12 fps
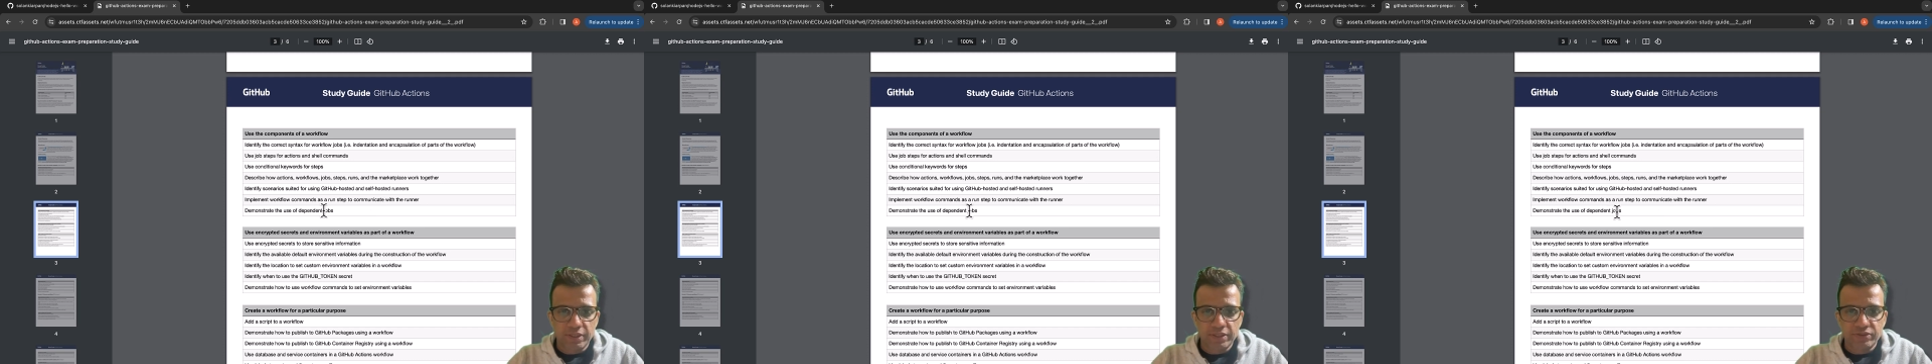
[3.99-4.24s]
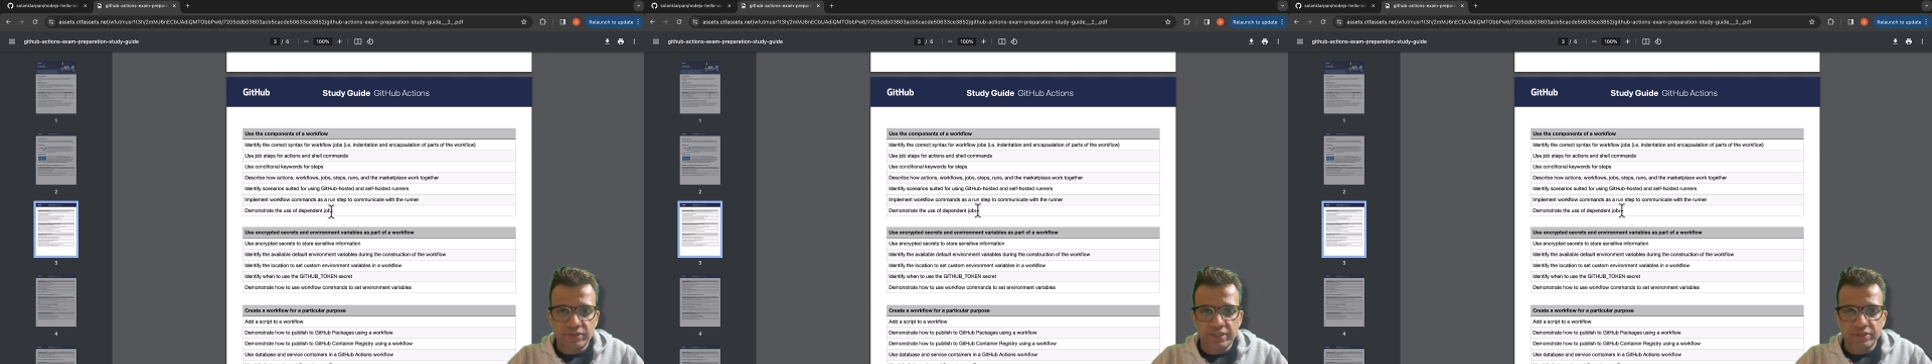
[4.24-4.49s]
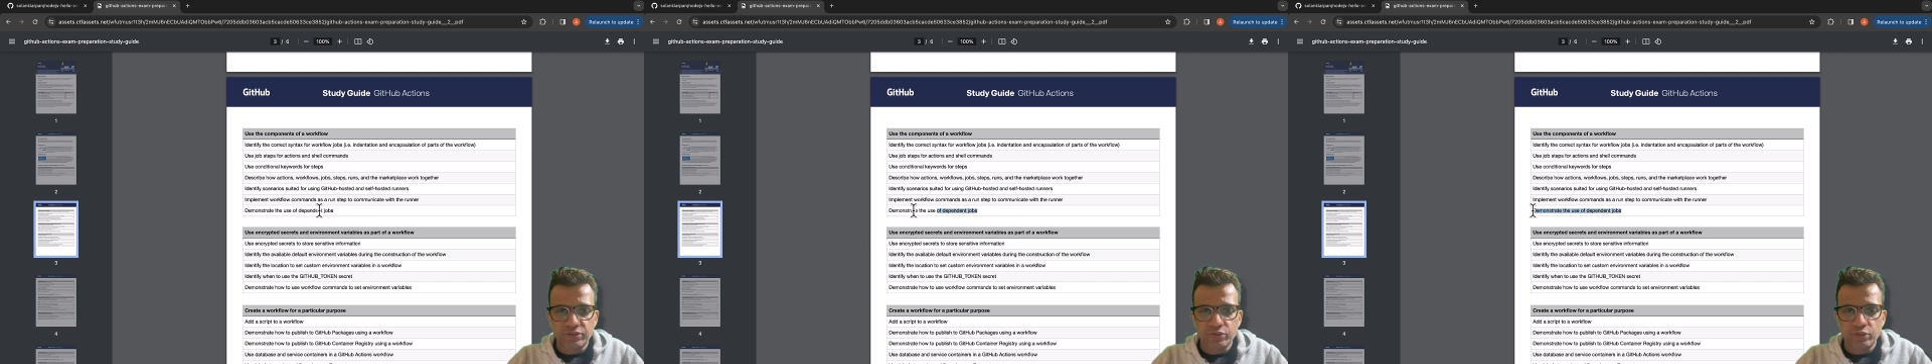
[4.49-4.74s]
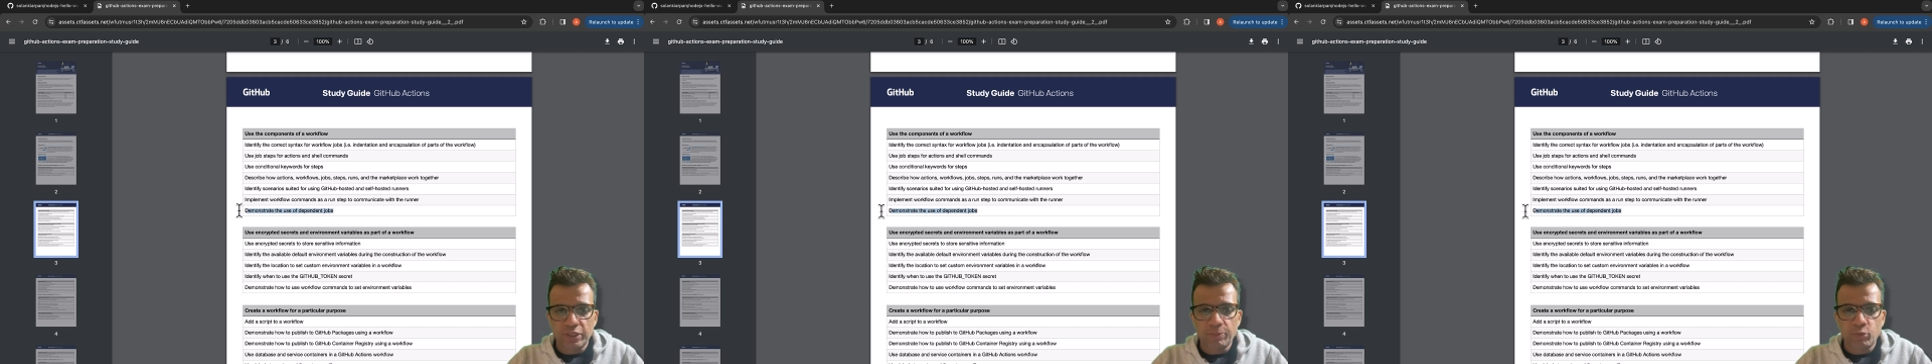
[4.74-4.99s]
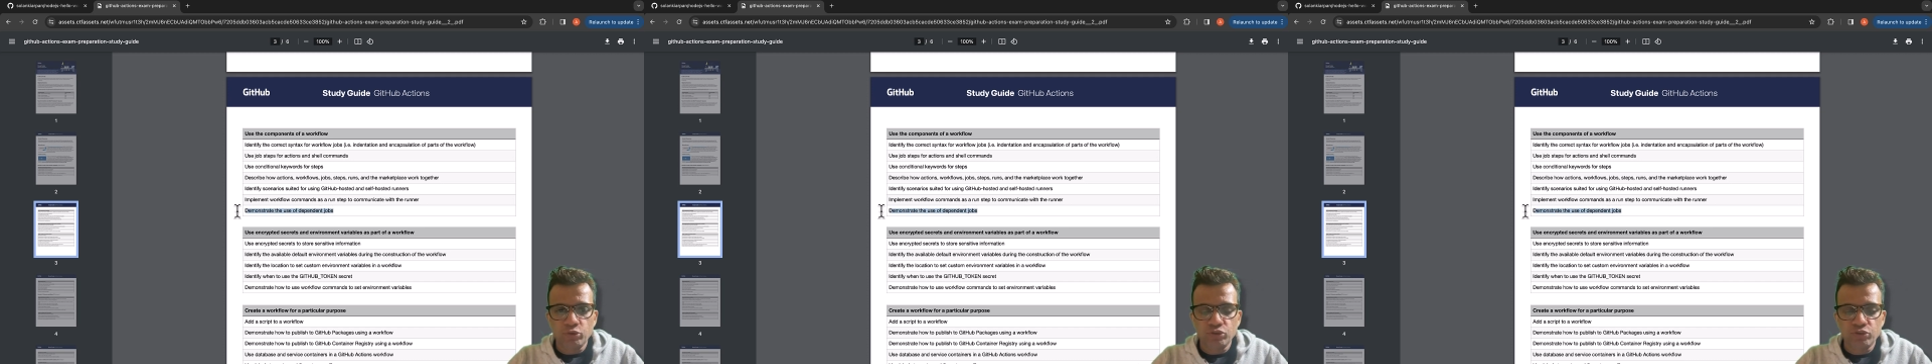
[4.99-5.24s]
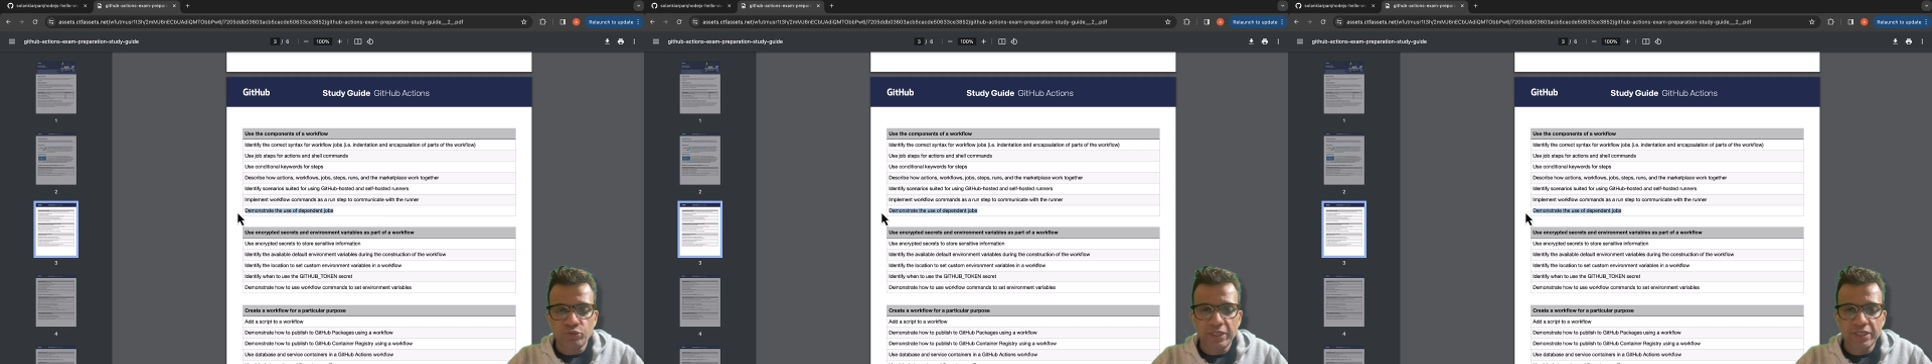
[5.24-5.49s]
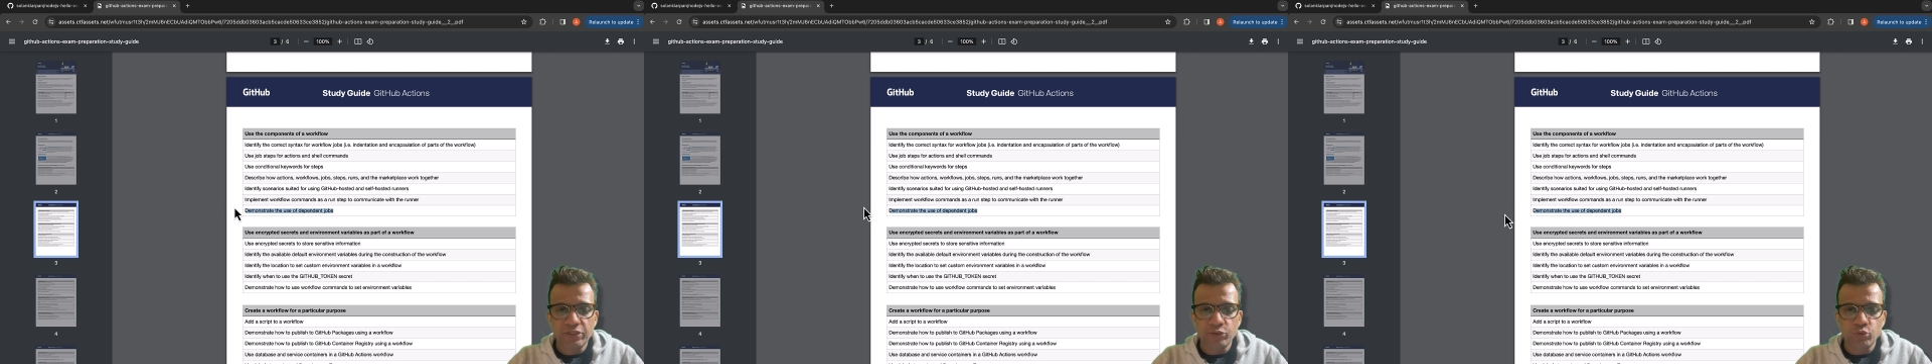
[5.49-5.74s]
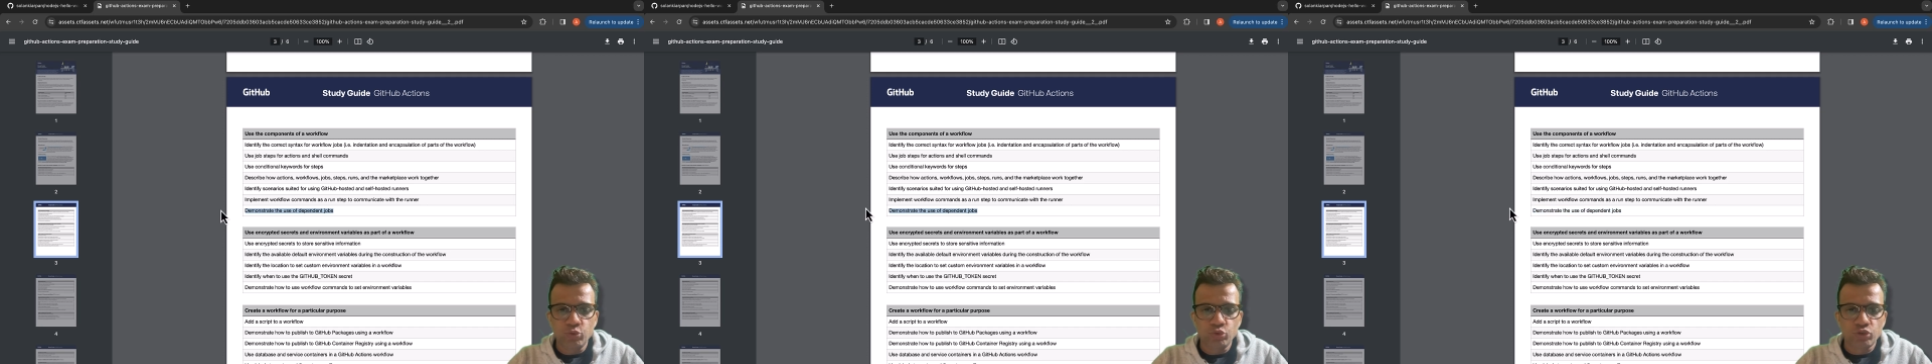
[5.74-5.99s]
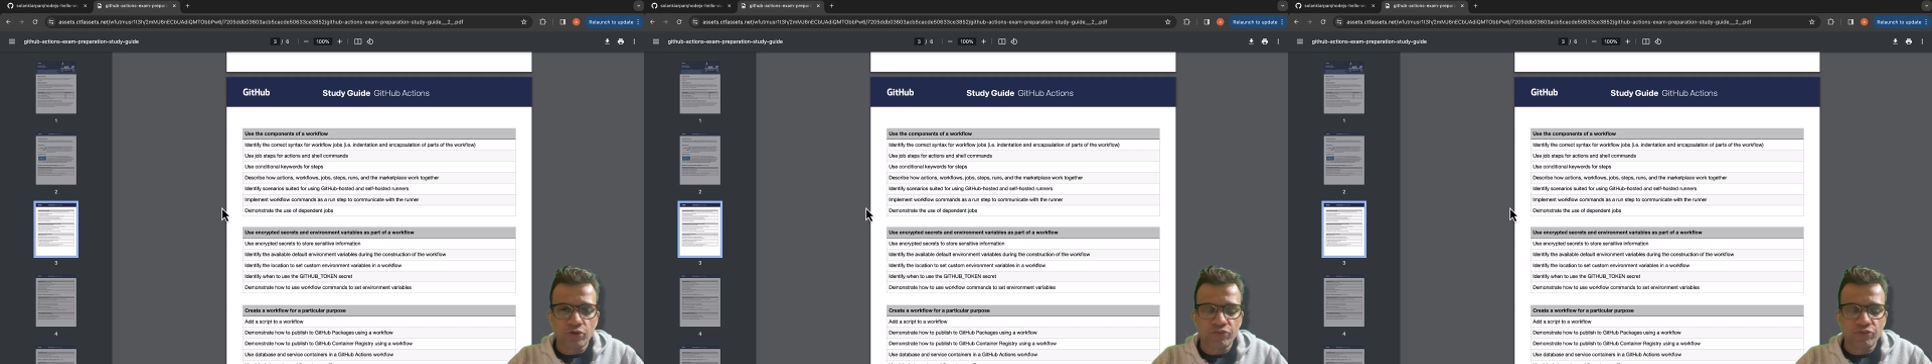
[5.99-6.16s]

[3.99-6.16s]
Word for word: it says demonstrate the use